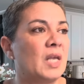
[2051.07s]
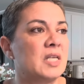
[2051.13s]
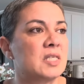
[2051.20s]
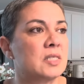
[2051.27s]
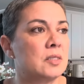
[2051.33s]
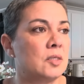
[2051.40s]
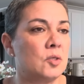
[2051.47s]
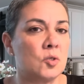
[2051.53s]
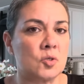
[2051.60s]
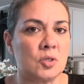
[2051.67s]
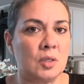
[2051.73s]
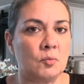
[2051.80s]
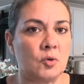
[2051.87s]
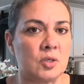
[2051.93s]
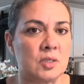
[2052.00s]
it's usually
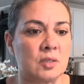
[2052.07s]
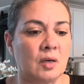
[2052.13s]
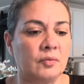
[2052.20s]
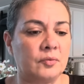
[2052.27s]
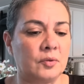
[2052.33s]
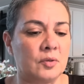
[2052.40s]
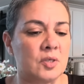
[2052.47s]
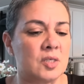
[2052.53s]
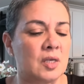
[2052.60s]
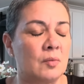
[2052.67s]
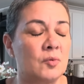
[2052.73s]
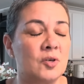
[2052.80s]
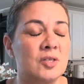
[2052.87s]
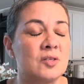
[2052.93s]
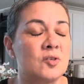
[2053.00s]
more softer.
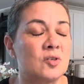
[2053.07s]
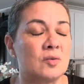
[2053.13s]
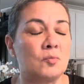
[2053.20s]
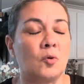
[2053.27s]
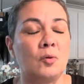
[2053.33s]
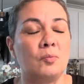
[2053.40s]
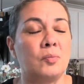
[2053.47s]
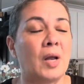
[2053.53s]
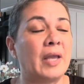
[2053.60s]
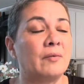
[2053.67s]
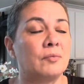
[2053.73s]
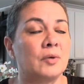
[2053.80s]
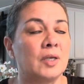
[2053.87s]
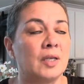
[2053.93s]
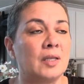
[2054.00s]
Summer is just more
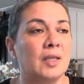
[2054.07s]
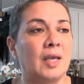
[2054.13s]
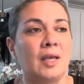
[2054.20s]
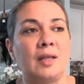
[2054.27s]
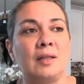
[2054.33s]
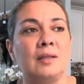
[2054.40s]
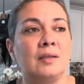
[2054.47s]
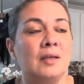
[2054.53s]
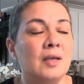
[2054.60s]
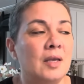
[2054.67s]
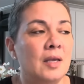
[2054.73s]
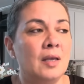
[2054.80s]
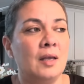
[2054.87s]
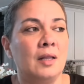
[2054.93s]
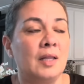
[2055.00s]
vibrant and
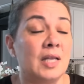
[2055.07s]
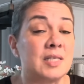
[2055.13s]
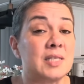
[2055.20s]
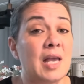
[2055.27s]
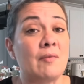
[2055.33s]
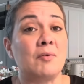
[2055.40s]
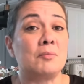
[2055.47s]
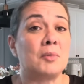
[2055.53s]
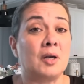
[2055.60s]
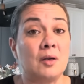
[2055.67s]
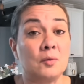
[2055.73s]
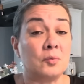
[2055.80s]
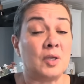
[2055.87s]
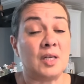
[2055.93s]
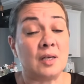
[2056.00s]
let's have a
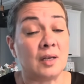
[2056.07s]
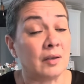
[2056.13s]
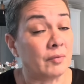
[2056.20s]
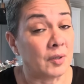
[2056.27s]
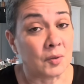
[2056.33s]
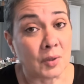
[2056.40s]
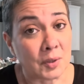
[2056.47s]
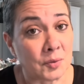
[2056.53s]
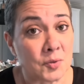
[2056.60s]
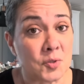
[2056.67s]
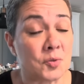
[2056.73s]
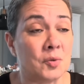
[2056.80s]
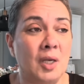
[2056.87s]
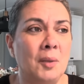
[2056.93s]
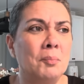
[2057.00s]
margarita, even though I don't
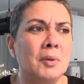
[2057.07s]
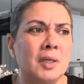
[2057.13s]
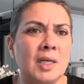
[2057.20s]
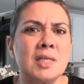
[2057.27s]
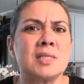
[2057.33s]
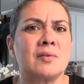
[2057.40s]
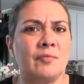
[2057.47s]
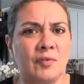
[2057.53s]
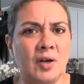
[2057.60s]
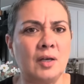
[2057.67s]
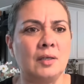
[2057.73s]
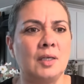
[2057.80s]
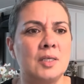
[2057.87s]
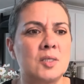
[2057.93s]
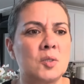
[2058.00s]
drink, but it's
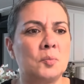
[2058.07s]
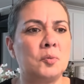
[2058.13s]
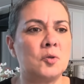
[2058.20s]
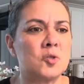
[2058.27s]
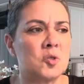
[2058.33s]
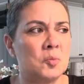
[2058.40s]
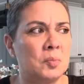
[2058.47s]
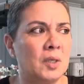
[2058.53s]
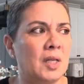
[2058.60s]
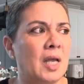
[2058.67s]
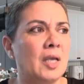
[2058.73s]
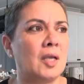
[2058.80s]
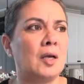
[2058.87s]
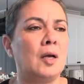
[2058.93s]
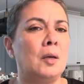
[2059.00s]
fun. It's supposed to be
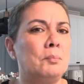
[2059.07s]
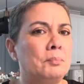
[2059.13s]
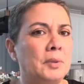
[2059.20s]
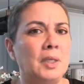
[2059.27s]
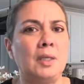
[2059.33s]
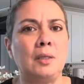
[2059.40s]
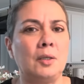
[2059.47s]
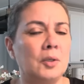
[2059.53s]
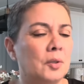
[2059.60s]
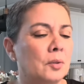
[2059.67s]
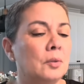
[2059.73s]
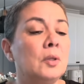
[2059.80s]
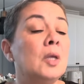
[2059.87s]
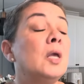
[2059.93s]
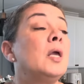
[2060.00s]
like upbeat, you
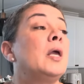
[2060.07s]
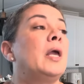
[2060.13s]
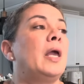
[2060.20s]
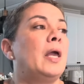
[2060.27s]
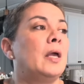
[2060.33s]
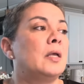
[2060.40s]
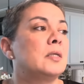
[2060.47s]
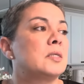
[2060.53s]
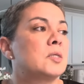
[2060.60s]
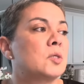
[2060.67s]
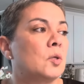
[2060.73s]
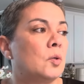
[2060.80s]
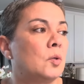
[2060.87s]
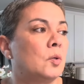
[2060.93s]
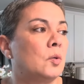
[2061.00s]
know? And
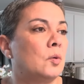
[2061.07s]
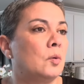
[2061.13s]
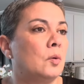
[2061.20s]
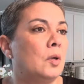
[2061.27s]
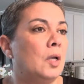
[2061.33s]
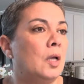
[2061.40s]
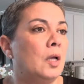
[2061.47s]
so